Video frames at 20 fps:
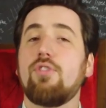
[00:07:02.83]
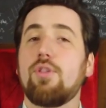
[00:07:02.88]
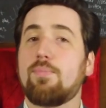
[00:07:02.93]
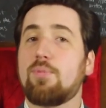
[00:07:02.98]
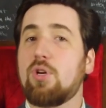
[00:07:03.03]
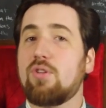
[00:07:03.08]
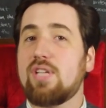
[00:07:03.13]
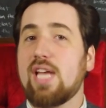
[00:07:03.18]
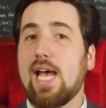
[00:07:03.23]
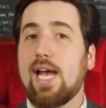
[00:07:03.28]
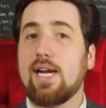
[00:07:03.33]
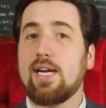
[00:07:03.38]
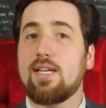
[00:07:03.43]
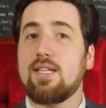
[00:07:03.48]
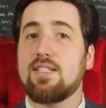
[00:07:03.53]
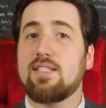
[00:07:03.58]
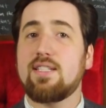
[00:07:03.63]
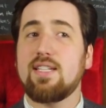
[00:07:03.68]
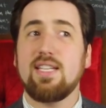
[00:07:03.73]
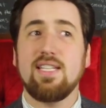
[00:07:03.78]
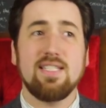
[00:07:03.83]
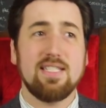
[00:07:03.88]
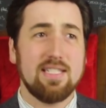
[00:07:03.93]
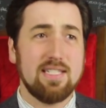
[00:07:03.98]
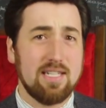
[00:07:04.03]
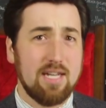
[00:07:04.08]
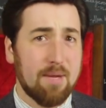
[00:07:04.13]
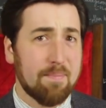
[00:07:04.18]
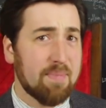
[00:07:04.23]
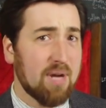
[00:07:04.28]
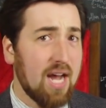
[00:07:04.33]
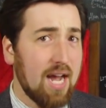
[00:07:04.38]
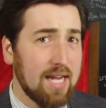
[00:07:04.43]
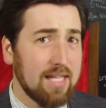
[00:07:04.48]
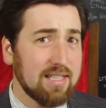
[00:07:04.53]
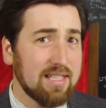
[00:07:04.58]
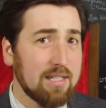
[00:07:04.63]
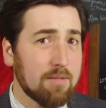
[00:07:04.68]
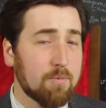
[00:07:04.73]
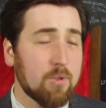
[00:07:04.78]
2, the protagonist isn't a
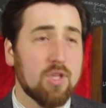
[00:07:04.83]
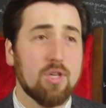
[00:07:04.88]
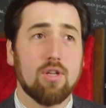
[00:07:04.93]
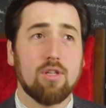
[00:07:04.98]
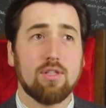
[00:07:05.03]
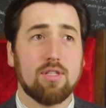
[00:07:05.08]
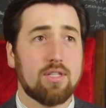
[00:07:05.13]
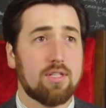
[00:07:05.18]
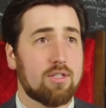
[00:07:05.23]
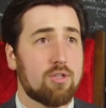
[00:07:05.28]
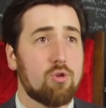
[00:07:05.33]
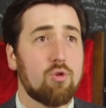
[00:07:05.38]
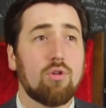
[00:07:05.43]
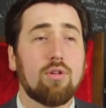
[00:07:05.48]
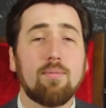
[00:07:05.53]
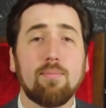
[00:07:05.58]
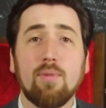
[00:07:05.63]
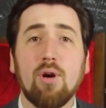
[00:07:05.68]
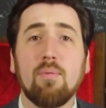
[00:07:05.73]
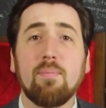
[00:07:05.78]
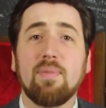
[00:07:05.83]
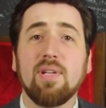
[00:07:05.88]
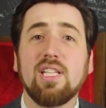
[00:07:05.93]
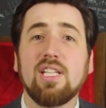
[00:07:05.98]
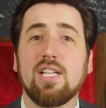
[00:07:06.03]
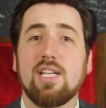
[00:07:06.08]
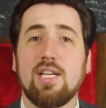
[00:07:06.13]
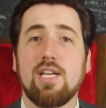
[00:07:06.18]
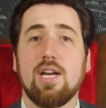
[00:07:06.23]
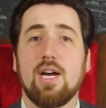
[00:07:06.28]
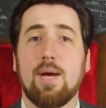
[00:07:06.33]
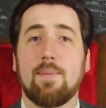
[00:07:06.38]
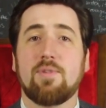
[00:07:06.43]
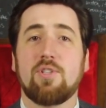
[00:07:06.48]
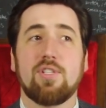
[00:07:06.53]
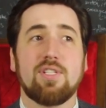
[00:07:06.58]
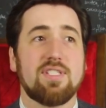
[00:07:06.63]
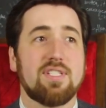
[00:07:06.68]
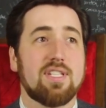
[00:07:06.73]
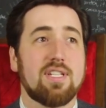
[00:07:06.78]
pilot with all the cool mobility
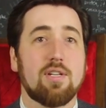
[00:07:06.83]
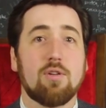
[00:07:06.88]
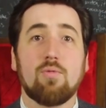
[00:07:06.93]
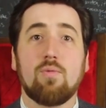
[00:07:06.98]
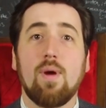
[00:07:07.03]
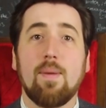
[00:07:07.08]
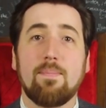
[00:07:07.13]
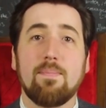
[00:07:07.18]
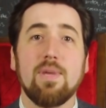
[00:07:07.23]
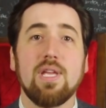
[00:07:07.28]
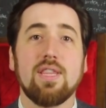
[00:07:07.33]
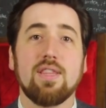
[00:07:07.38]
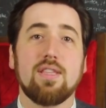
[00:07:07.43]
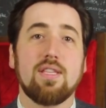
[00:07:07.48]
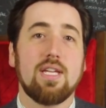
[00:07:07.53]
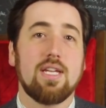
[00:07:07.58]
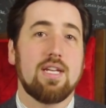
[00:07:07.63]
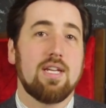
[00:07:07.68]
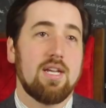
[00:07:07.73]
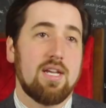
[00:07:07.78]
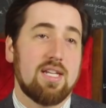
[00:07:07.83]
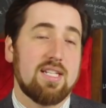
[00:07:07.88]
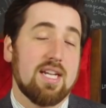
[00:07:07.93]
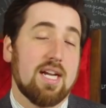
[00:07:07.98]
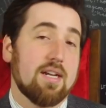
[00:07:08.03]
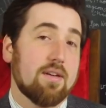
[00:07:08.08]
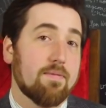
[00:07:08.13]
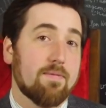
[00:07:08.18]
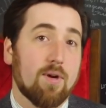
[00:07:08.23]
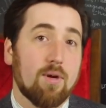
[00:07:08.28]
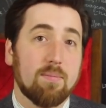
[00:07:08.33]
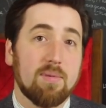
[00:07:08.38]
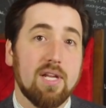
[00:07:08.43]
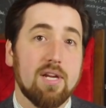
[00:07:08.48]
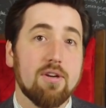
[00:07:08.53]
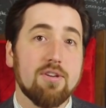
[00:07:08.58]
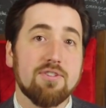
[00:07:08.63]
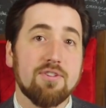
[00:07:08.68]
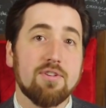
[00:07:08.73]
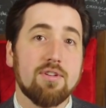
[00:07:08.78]
options and equipment that Titanfall
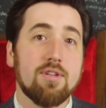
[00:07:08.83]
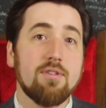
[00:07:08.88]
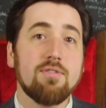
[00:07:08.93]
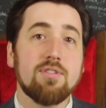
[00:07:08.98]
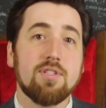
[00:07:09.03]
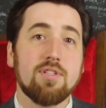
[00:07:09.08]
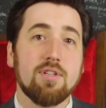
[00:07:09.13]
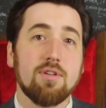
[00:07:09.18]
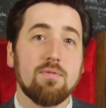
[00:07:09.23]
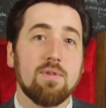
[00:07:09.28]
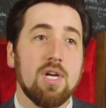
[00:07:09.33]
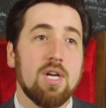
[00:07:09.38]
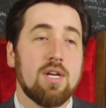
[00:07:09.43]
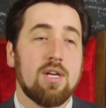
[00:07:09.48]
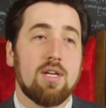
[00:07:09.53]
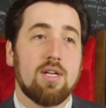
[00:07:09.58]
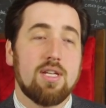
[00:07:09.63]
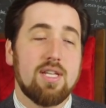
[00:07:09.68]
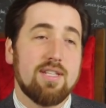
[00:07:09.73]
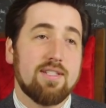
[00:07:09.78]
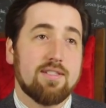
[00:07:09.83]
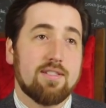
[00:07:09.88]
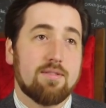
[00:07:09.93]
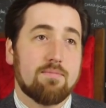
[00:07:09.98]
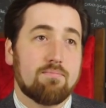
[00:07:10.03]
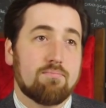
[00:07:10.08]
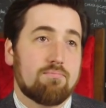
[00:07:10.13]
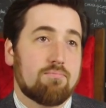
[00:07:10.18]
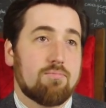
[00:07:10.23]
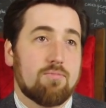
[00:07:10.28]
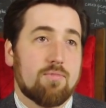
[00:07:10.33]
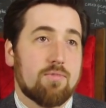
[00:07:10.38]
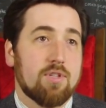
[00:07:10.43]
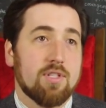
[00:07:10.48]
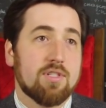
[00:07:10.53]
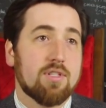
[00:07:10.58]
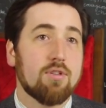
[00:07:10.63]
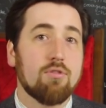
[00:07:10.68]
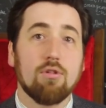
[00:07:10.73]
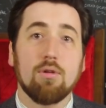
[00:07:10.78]
players are used to. He's
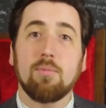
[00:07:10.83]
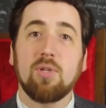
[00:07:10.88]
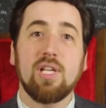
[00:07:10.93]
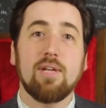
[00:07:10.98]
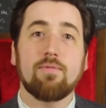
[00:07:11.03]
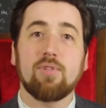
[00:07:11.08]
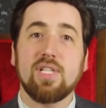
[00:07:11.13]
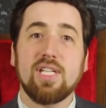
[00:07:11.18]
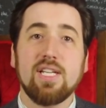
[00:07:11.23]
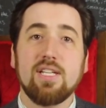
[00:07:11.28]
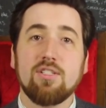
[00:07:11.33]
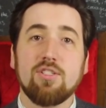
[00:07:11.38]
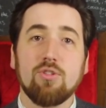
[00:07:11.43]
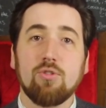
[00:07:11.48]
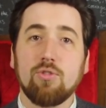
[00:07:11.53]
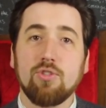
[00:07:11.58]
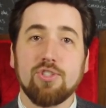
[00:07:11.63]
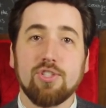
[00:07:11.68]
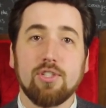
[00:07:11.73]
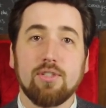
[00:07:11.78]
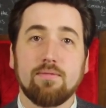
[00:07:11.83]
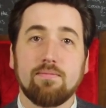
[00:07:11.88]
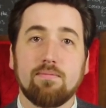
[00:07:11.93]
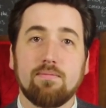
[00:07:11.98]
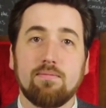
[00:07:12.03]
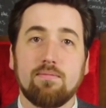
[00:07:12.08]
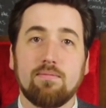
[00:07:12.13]
just a normal everyday soldier.